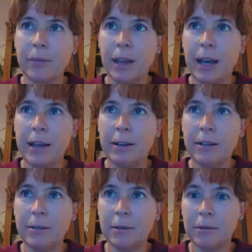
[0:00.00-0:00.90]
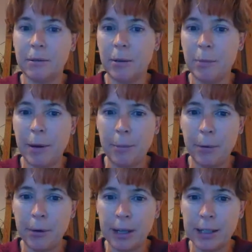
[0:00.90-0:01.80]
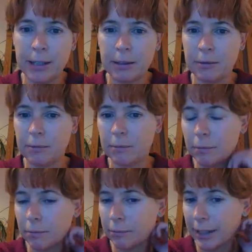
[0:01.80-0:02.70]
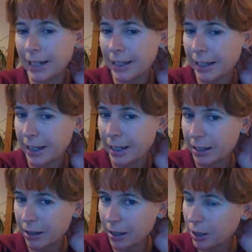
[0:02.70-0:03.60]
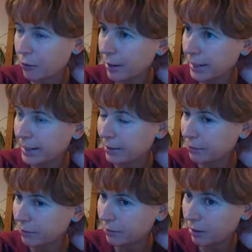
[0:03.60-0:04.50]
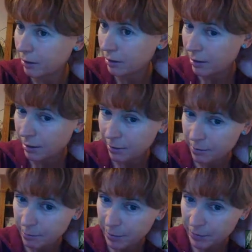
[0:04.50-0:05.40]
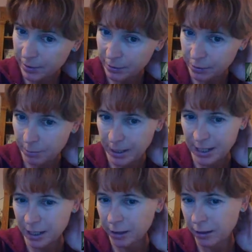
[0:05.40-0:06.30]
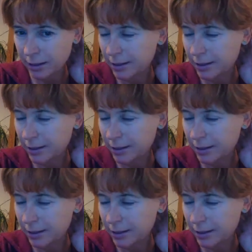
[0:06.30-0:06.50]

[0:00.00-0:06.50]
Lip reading: And I mean, PowerPoint isn't really a creative bit of social media.